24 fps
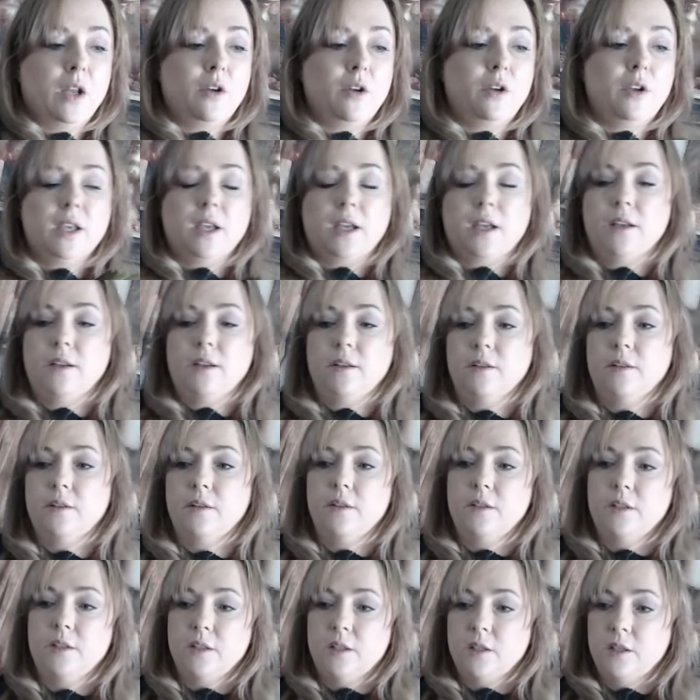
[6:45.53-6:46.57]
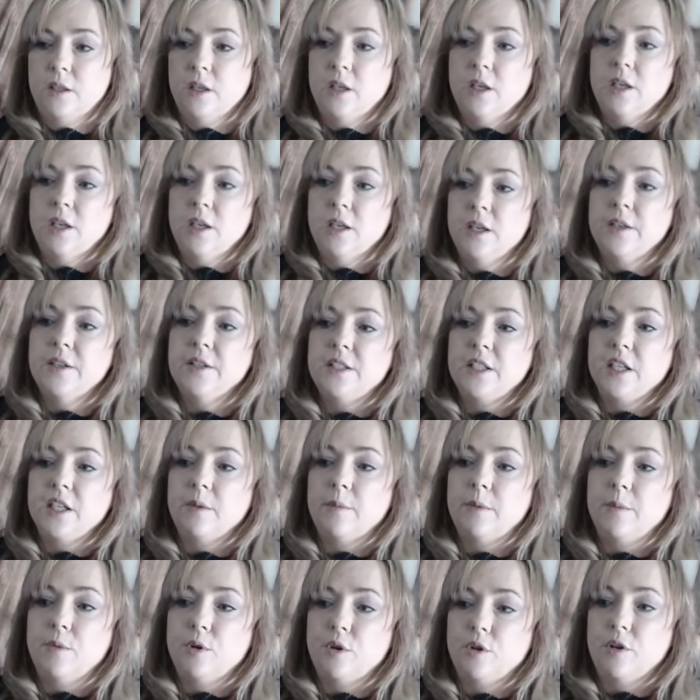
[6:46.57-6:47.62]
Okay,
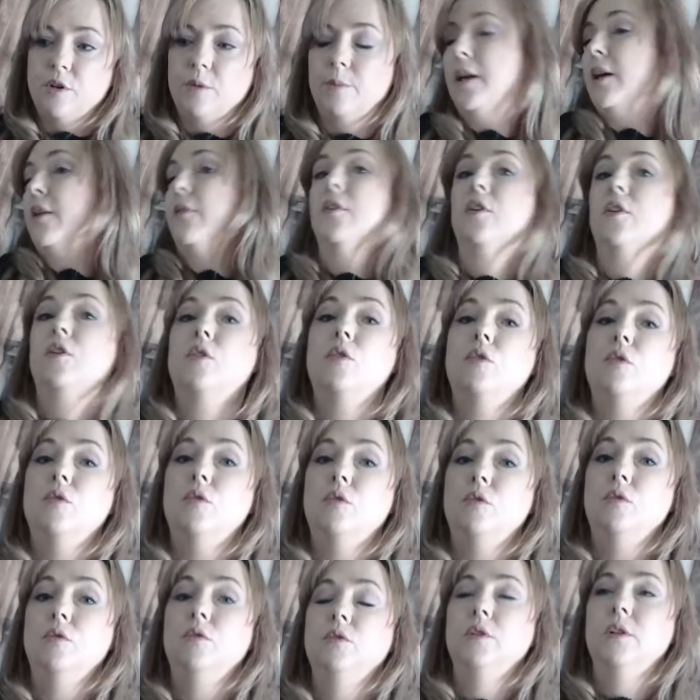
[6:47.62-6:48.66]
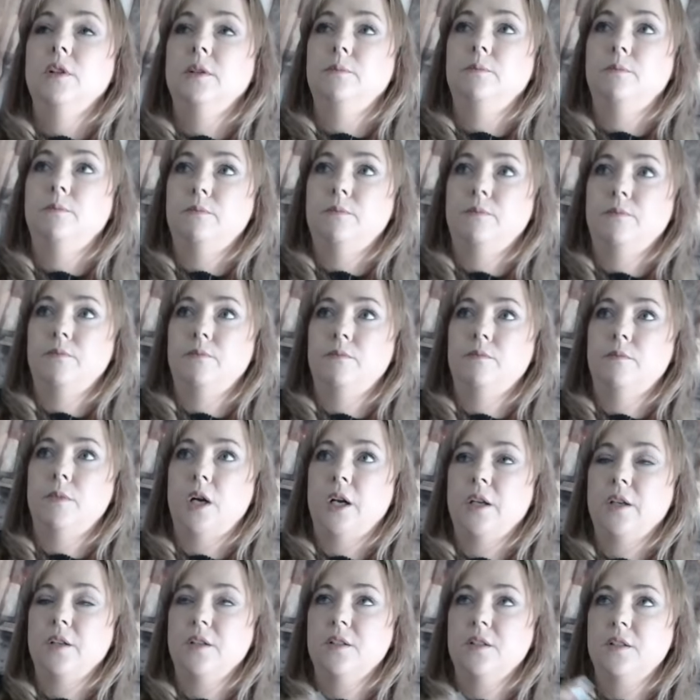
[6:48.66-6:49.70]
tell me more about the call.
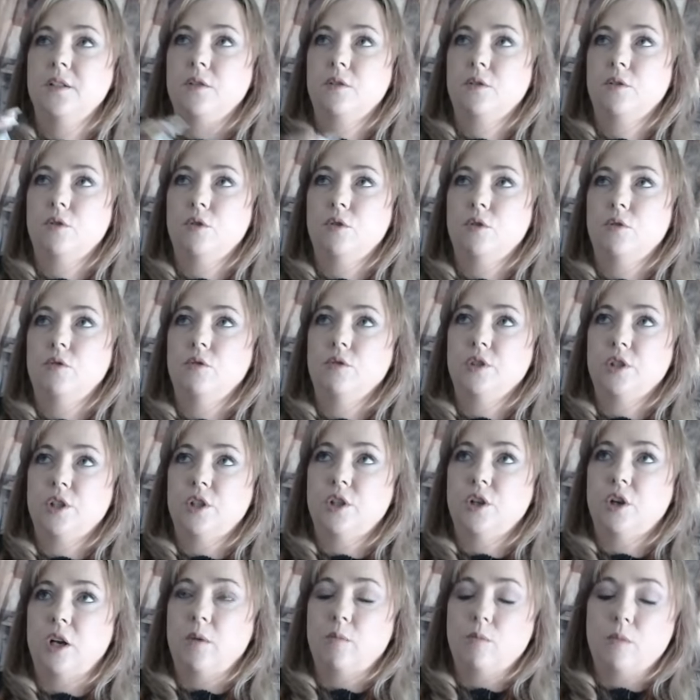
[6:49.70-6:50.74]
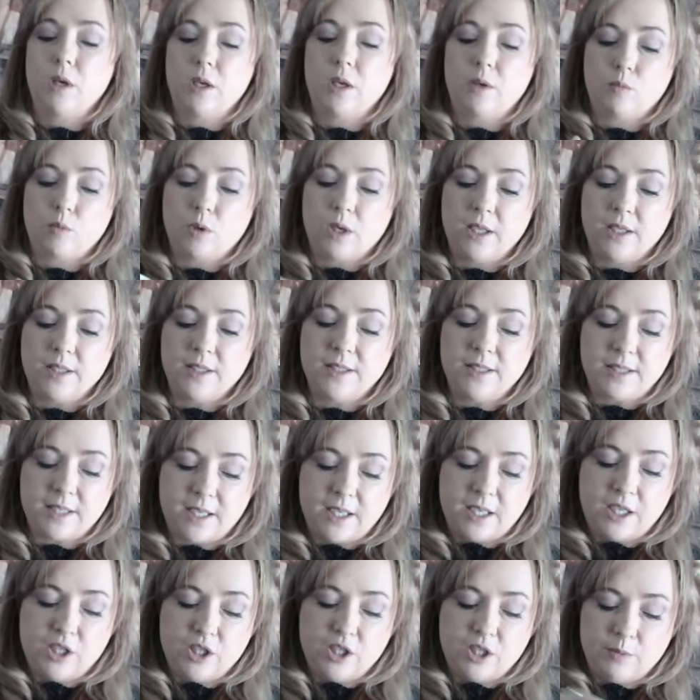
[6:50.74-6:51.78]
Mica's called to 911
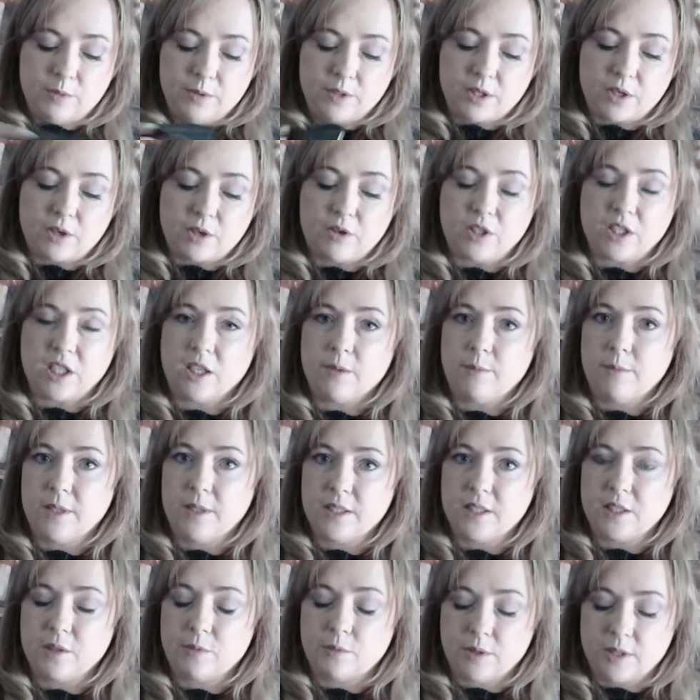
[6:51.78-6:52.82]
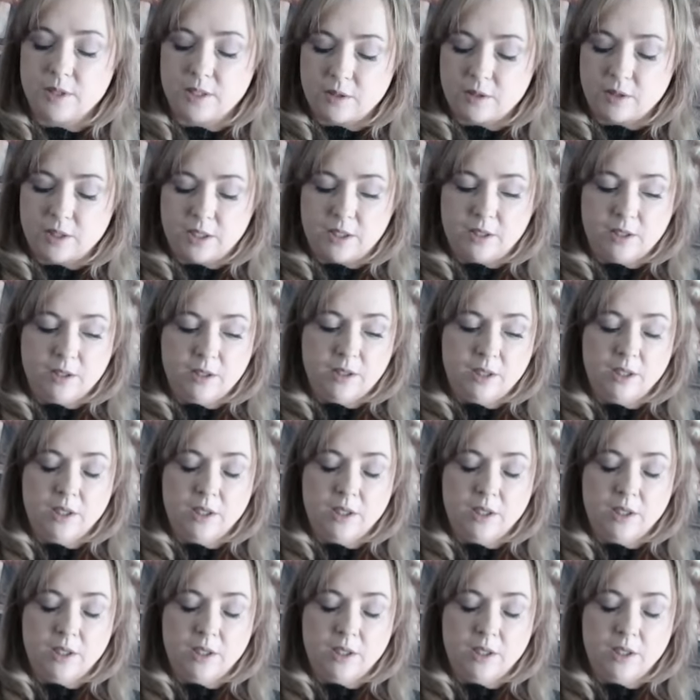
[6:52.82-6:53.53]
saying she was going to commit suicide.